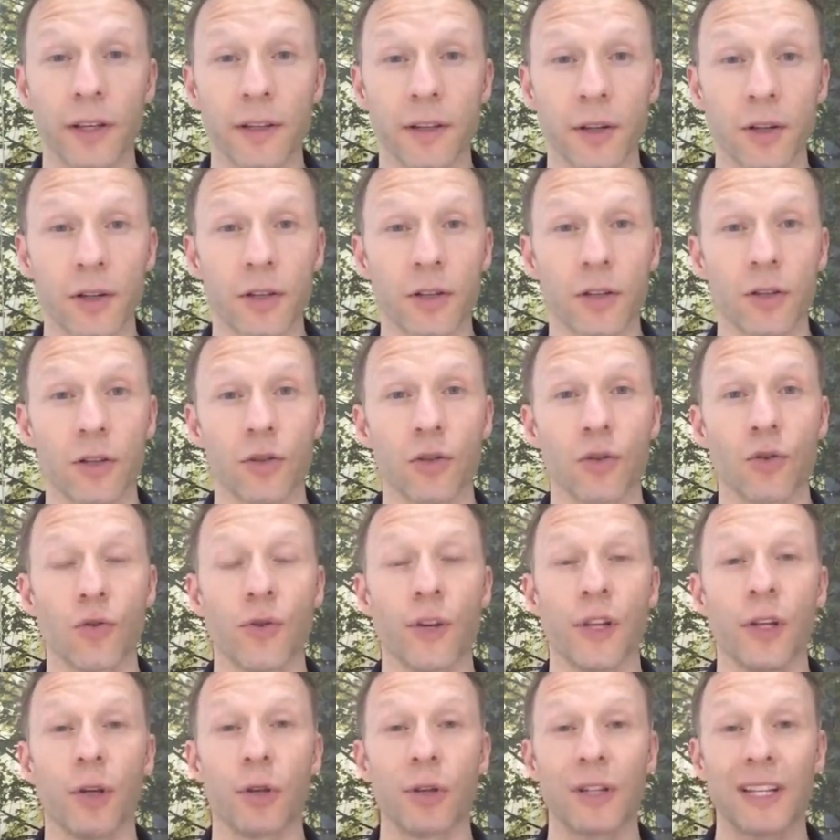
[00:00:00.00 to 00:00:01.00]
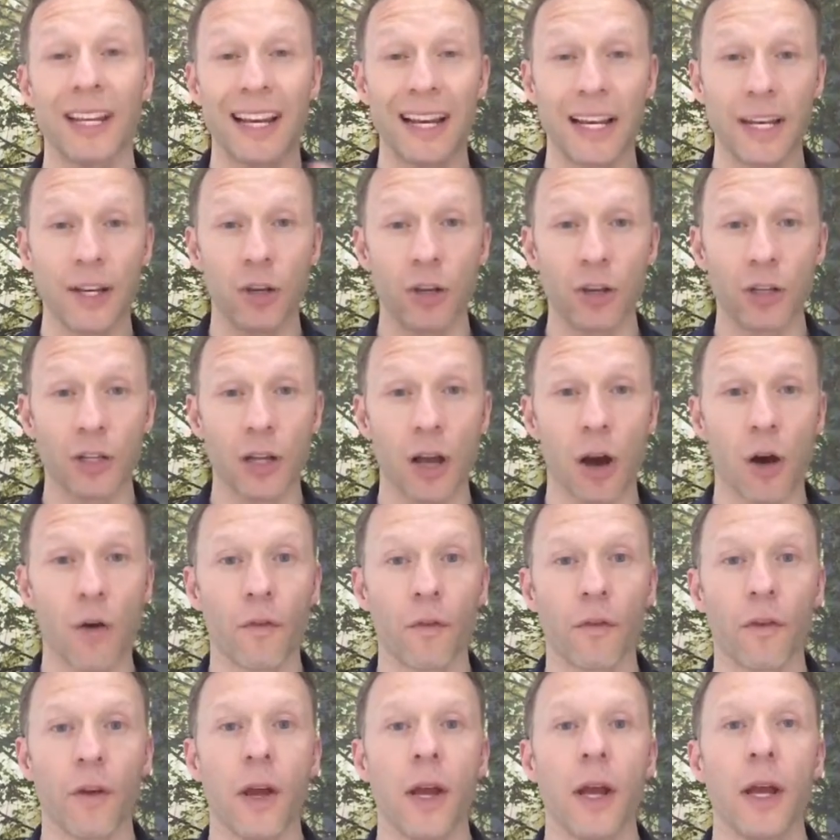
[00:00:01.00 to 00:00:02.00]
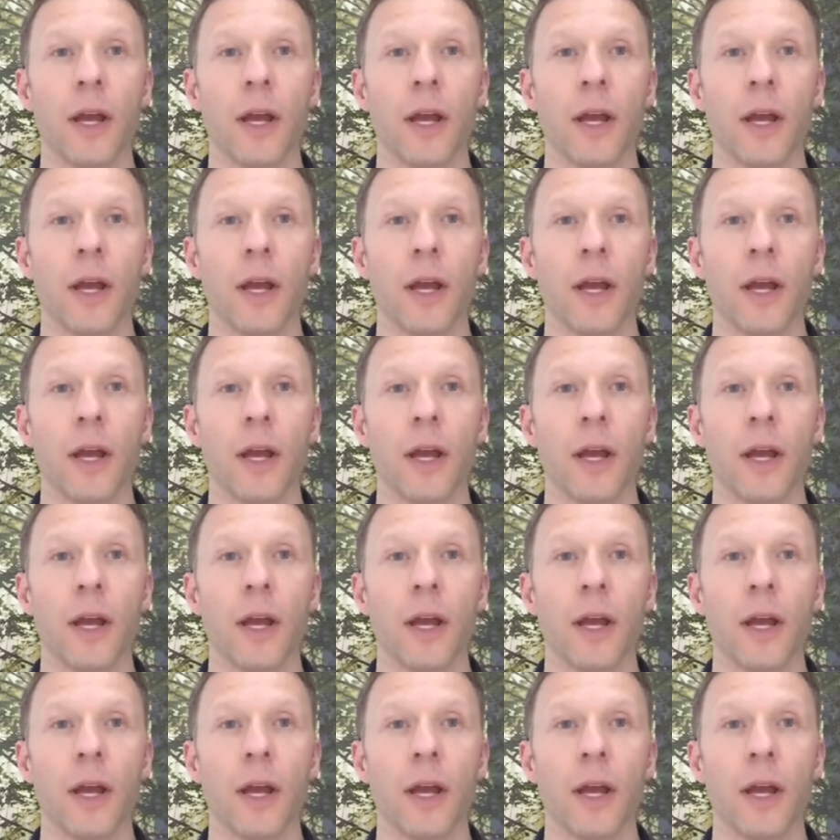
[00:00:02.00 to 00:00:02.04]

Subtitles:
So it's the story you're telling yourself.